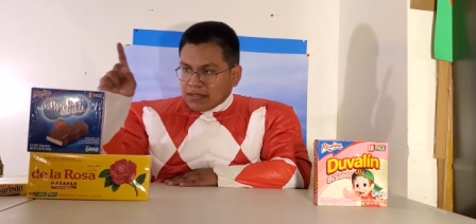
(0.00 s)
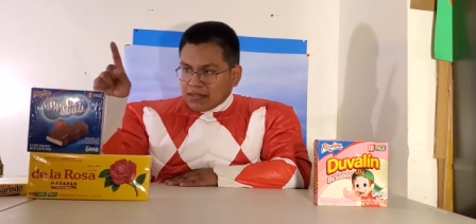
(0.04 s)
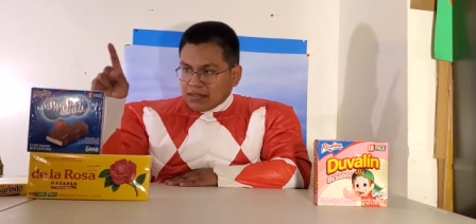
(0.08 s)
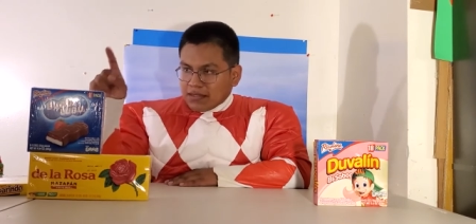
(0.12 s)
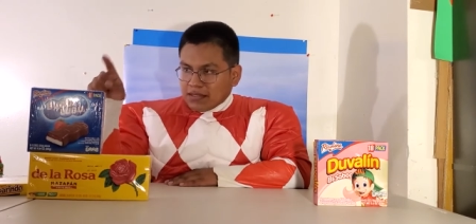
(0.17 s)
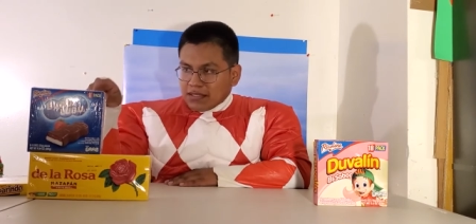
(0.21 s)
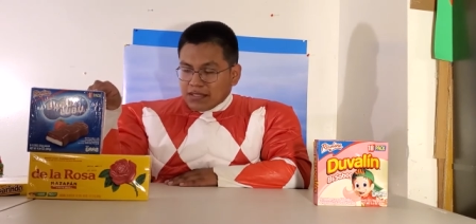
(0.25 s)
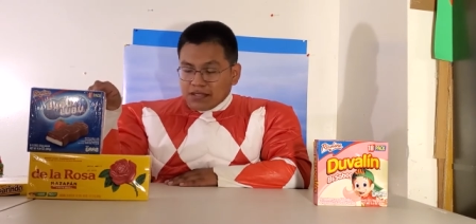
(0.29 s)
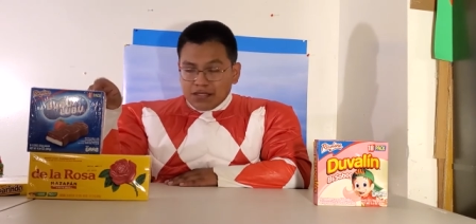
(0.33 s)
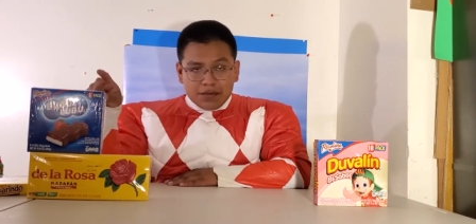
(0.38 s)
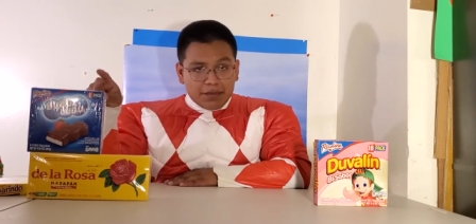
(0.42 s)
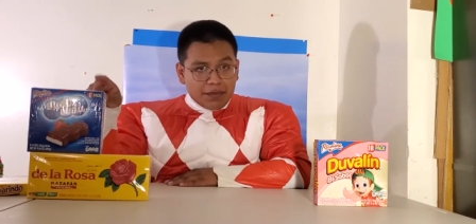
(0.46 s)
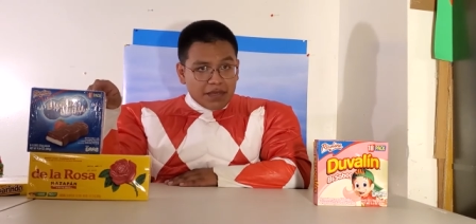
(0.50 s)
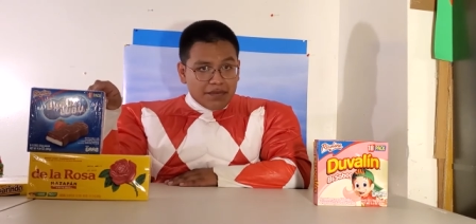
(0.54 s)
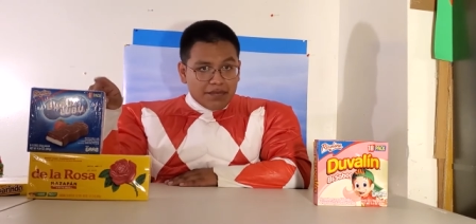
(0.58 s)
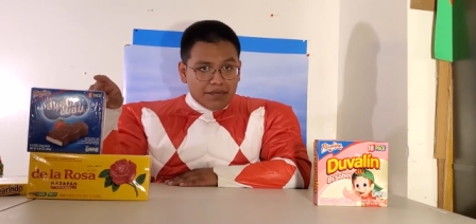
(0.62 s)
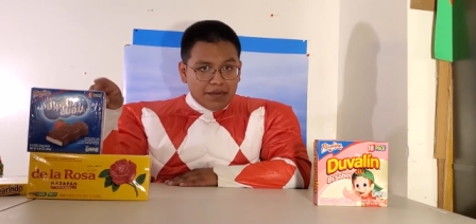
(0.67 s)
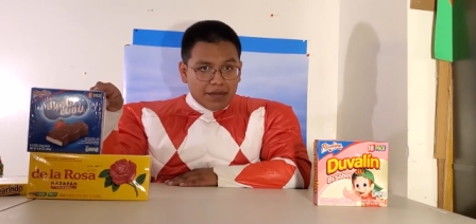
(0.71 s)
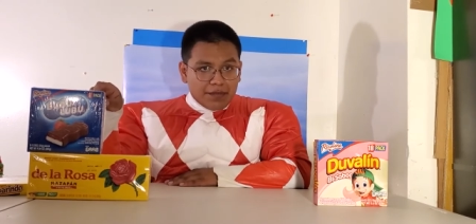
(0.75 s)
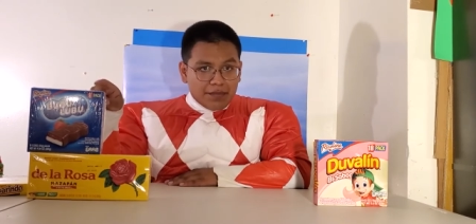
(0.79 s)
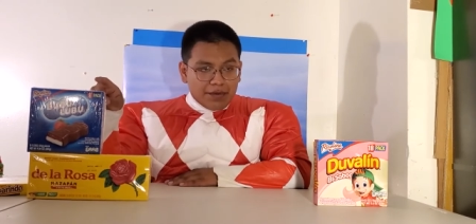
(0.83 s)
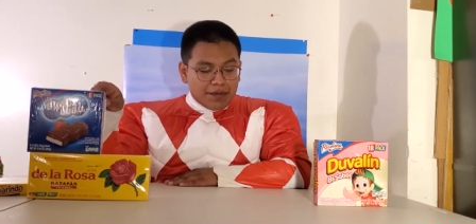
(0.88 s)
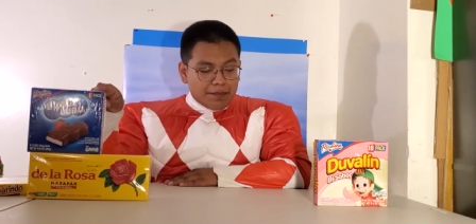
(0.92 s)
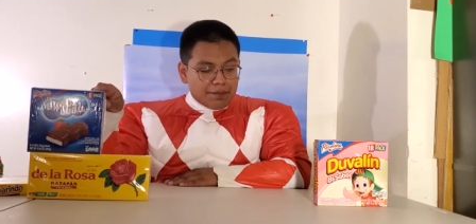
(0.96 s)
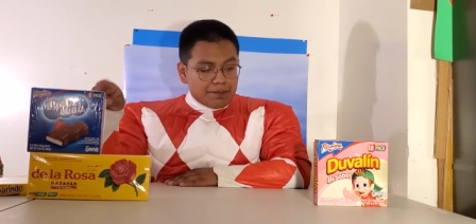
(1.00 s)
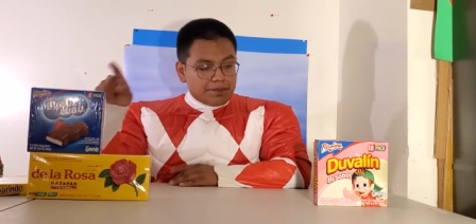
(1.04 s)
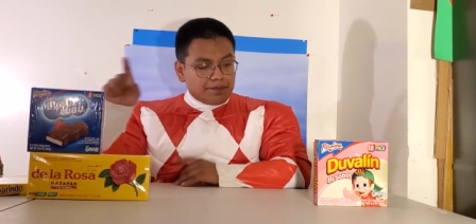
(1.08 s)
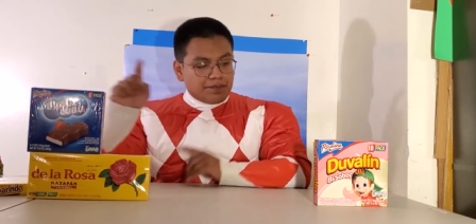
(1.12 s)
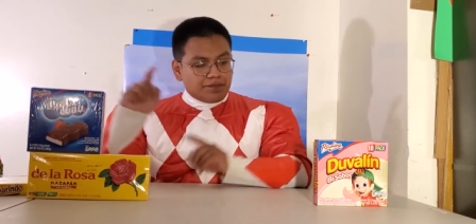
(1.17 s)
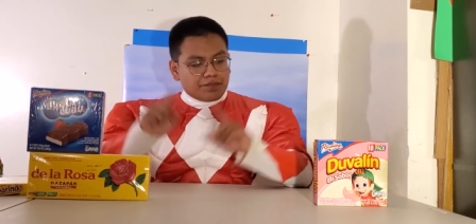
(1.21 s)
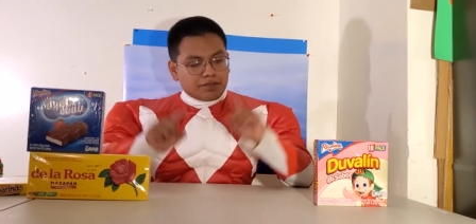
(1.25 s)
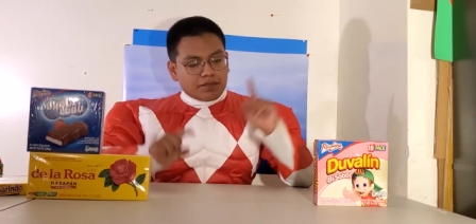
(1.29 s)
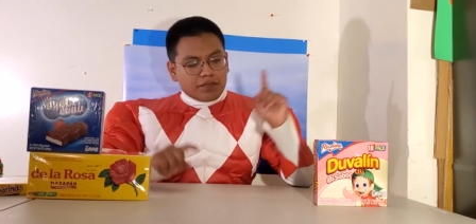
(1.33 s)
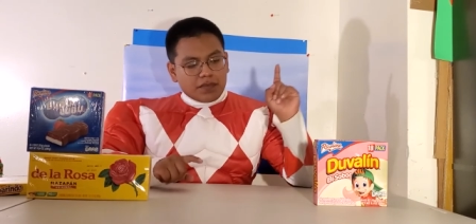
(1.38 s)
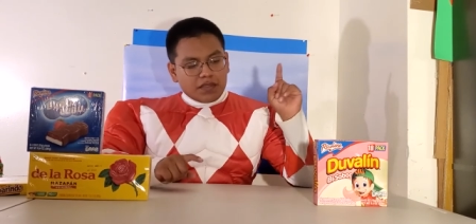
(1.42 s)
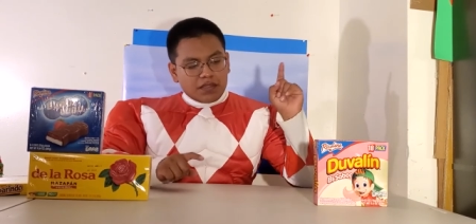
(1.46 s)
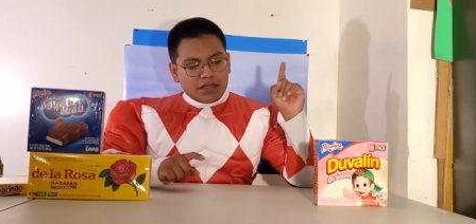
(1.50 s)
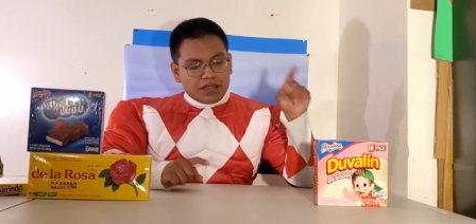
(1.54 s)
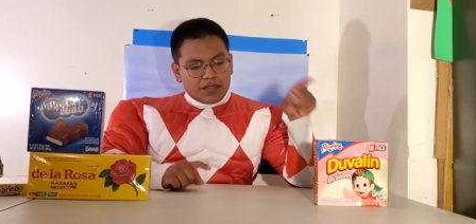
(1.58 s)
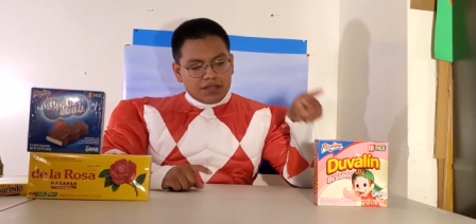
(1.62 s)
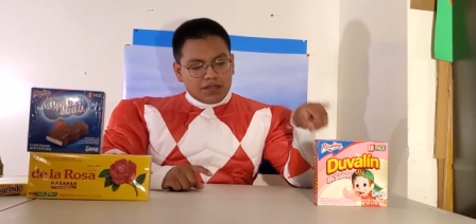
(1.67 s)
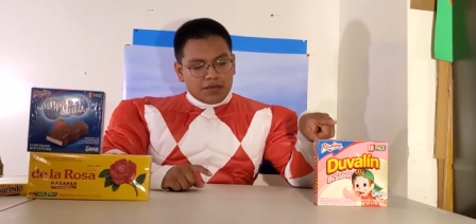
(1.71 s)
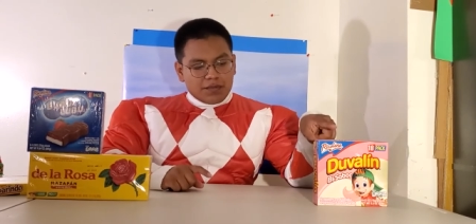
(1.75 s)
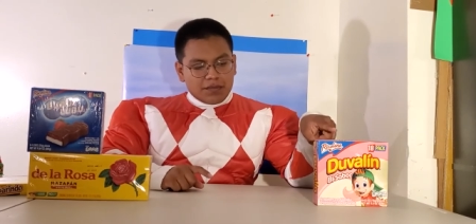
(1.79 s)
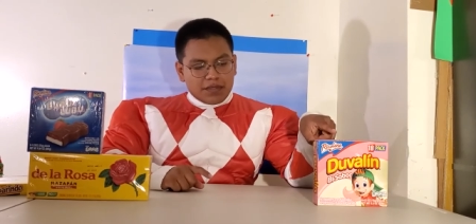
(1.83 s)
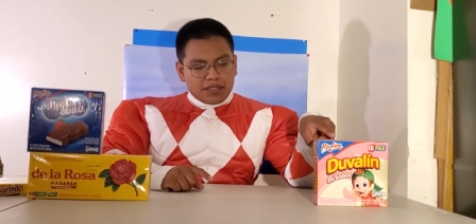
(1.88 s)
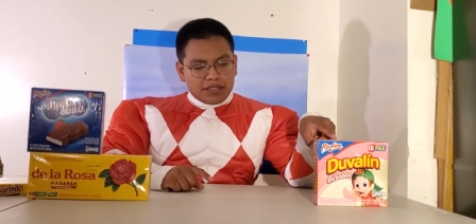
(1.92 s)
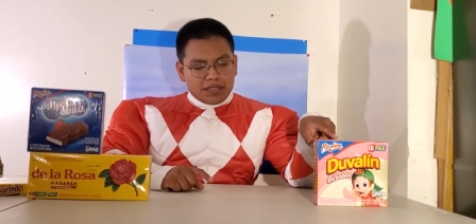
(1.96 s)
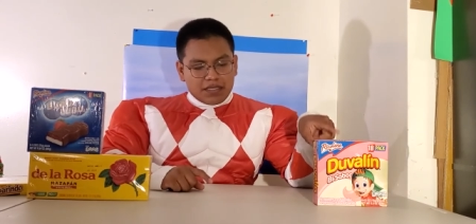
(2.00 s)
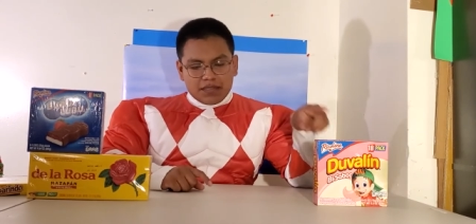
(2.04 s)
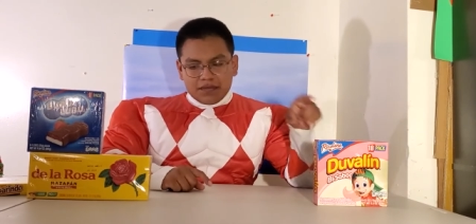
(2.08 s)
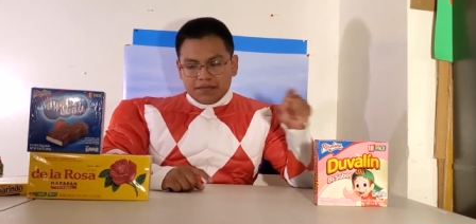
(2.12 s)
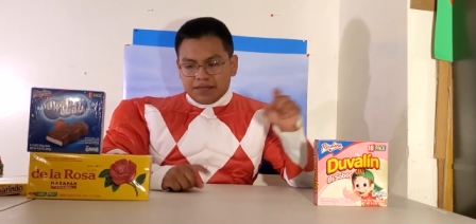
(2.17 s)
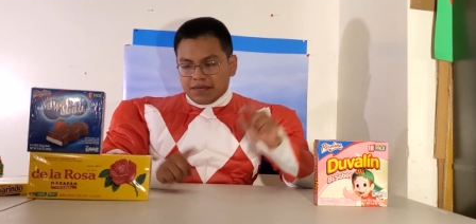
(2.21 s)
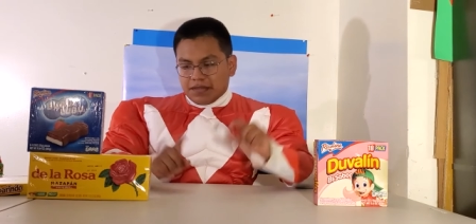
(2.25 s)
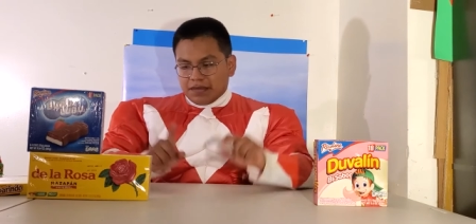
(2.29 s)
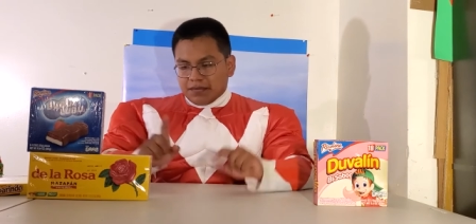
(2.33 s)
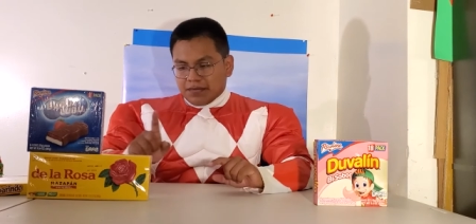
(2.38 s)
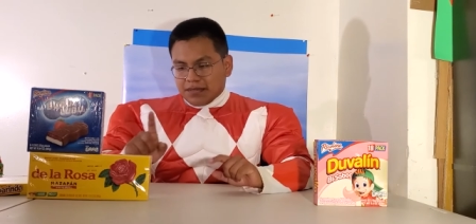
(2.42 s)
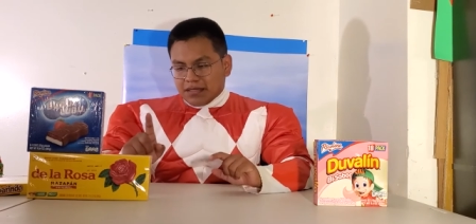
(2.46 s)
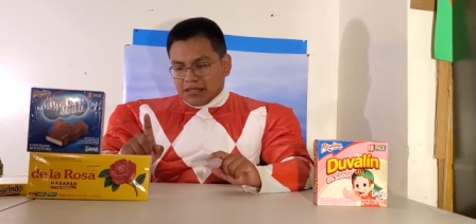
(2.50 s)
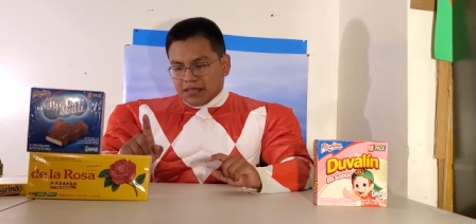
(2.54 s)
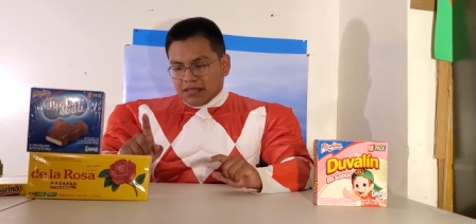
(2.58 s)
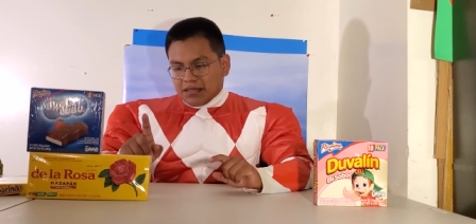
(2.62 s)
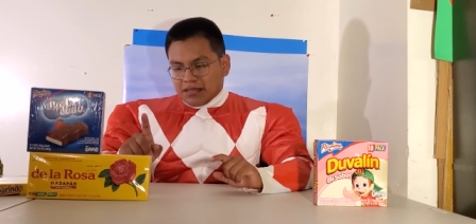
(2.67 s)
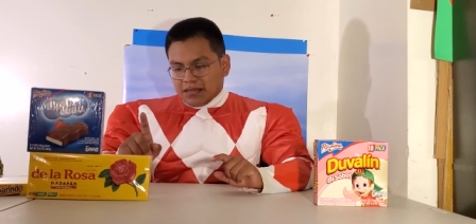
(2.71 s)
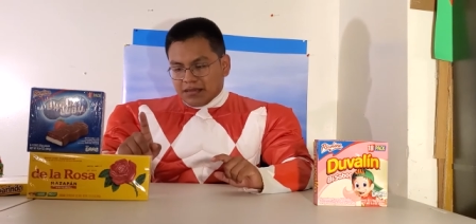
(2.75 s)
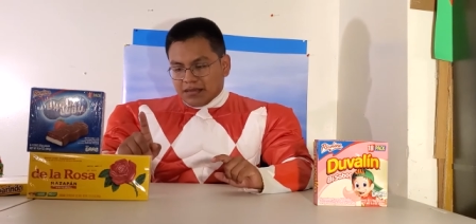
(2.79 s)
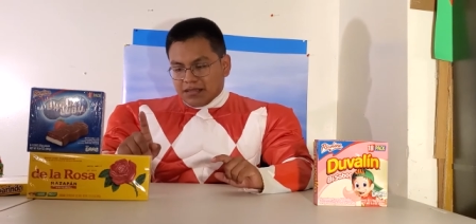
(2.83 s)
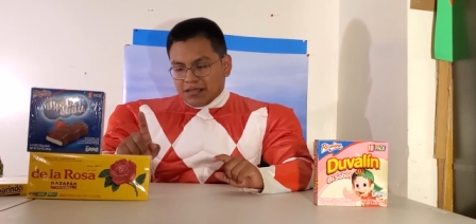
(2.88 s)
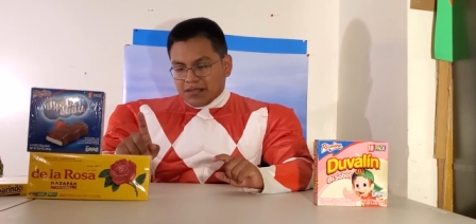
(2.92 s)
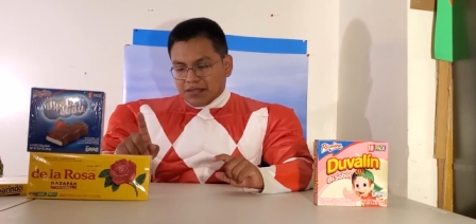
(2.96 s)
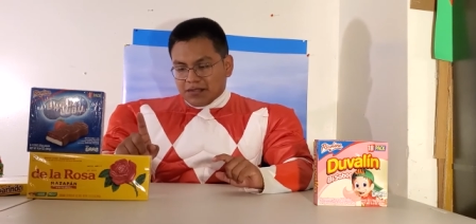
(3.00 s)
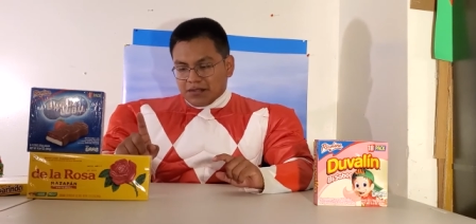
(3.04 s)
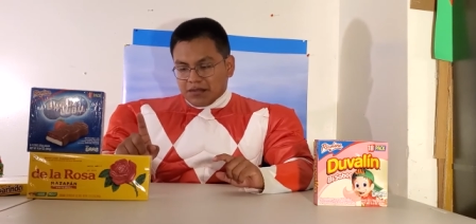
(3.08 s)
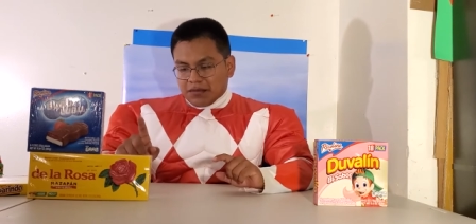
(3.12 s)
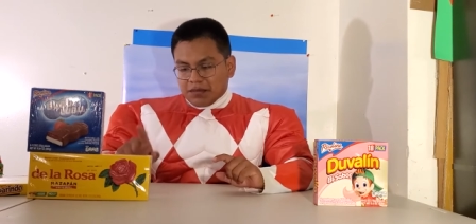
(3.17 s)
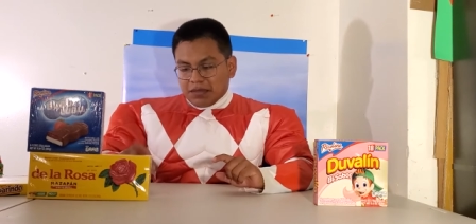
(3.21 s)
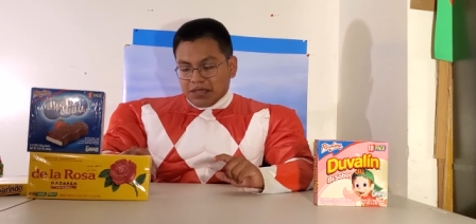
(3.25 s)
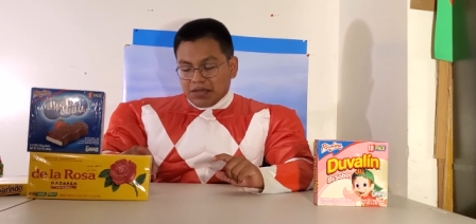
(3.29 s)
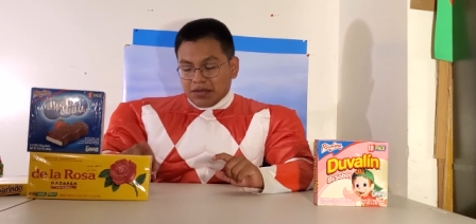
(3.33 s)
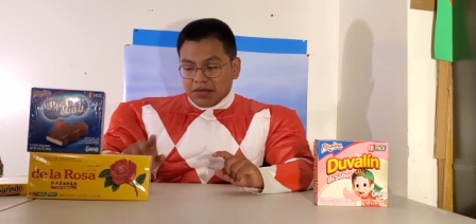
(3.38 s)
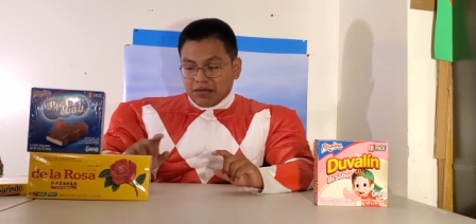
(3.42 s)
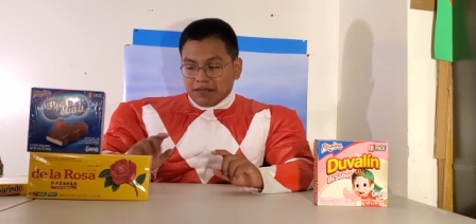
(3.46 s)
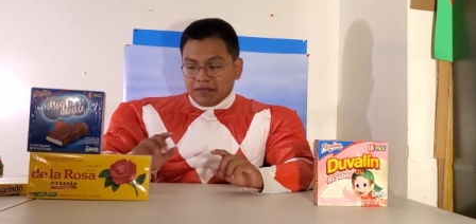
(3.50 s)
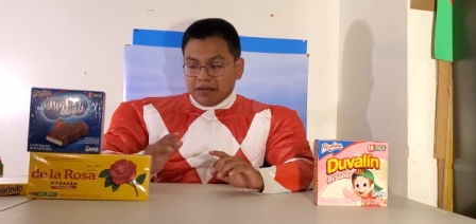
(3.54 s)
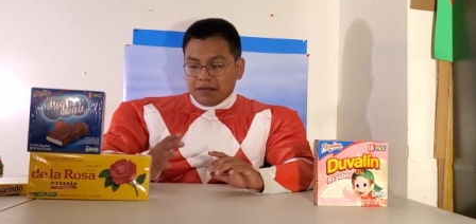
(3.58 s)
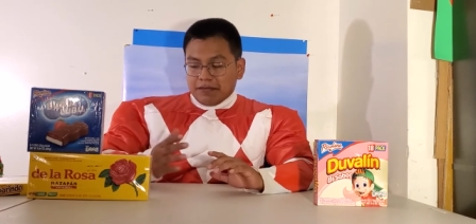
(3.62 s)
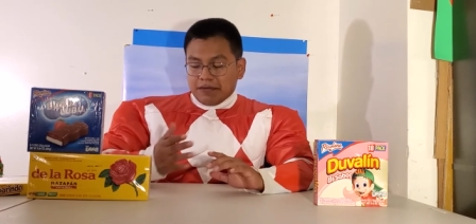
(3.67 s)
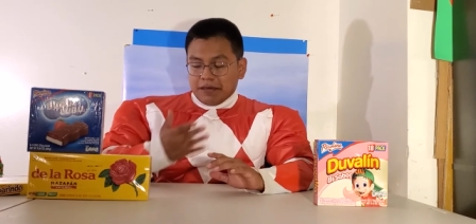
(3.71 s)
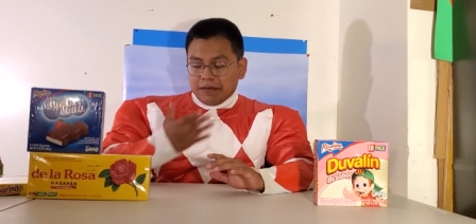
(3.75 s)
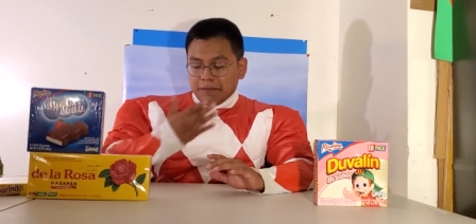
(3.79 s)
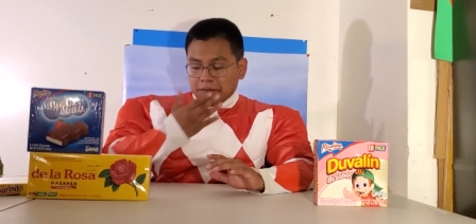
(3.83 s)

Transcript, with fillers: These are my favorite. These are my second favorite. These are my third favorite.